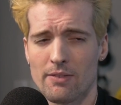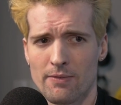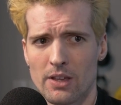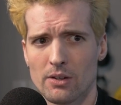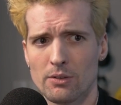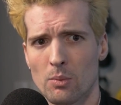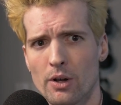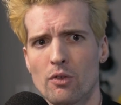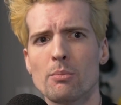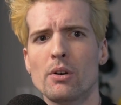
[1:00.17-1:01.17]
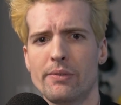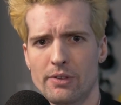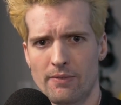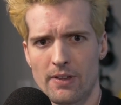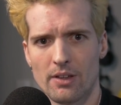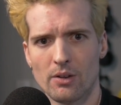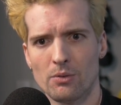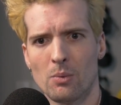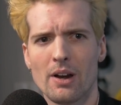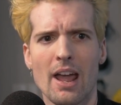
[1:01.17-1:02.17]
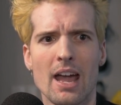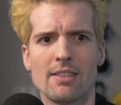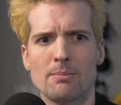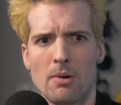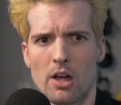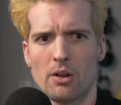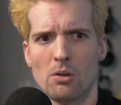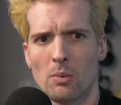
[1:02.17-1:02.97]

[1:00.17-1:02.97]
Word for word: field, one removes a field, one adds a model,